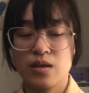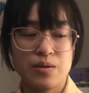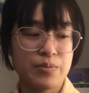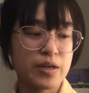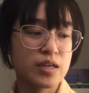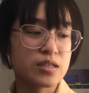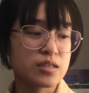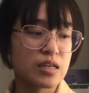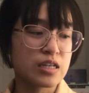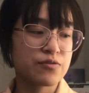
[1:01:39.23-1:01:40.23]
Because
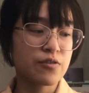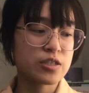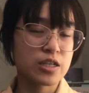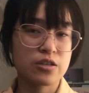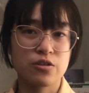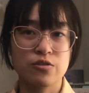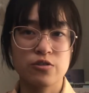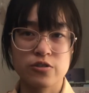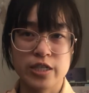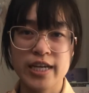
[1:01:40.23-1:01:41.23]
as far as I know,
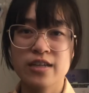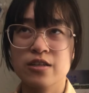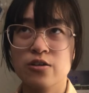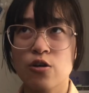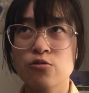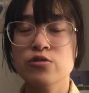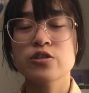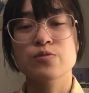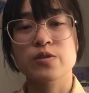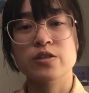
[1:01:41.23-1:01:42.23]
you're technically only
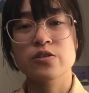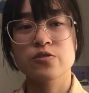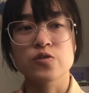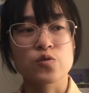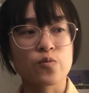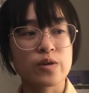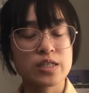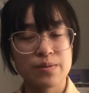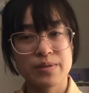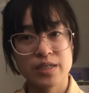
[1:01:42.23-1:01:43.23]
supposed to use one
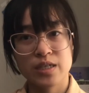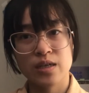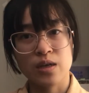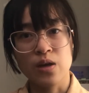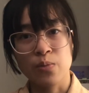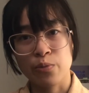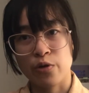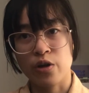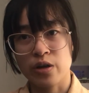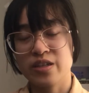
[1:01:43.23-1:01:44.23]
type of tea per
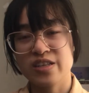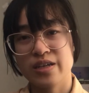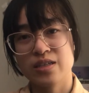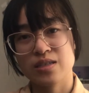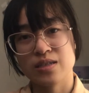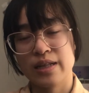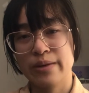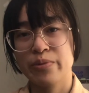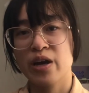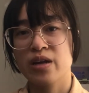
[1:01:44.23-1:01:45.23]
unglazed clay
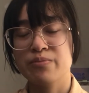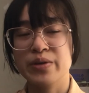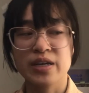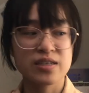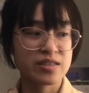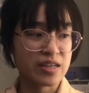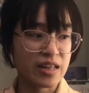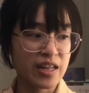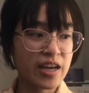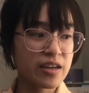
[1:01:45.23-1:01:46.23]
pot, because the
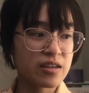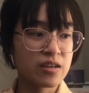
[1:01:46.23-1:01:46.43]
clay